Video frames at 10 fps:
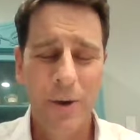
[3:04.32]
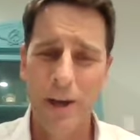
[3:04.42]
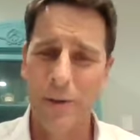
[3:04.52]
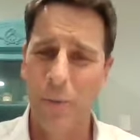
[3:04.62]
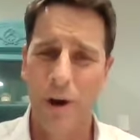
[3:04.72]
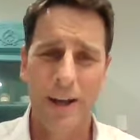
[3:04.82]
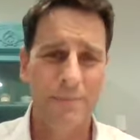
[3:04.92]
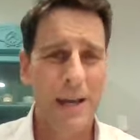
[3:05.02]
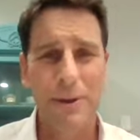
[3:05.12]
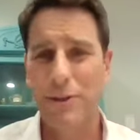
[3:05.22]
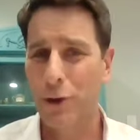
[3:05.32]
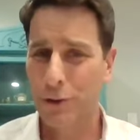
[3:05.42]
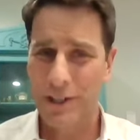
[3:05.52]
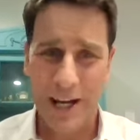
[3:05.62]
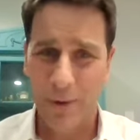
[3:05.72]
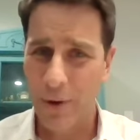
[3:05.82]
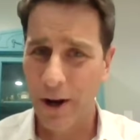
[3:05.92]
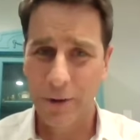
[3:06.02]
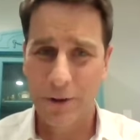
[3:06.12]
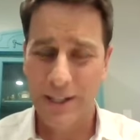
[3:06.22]
We had won maybe 13
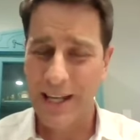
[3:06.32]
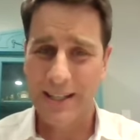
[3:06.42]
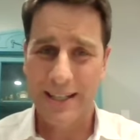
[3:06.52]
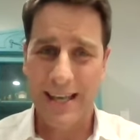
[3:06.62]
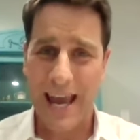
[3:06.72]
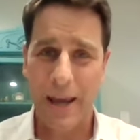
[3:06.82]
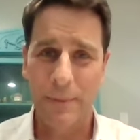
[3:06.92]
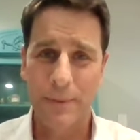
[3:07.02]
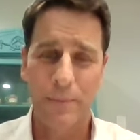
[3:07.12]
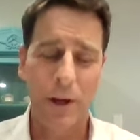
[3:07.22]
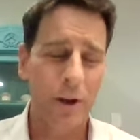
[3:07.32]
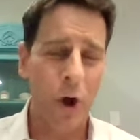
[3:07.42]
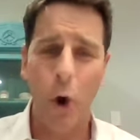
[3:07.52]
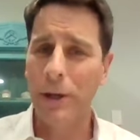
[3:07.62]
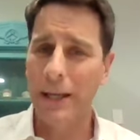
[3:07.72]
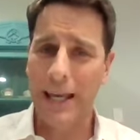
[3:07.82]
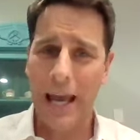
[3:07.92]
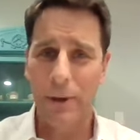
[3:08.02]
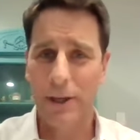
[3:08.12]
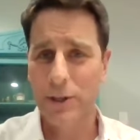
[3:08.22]
regular season games. We had an opening
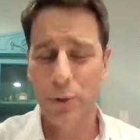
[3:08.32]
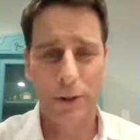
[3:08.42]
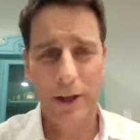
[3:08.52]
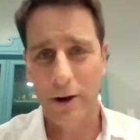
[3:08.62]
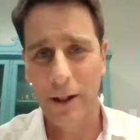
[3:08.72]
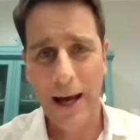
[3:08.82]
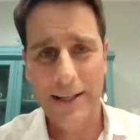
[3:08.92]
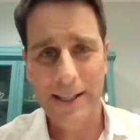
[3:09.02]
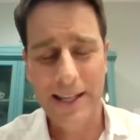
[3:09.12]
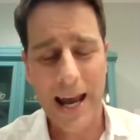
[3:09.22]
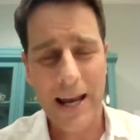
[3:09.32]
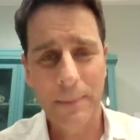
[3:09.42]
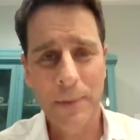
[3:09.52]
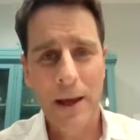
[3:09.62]
game against North Carolina State.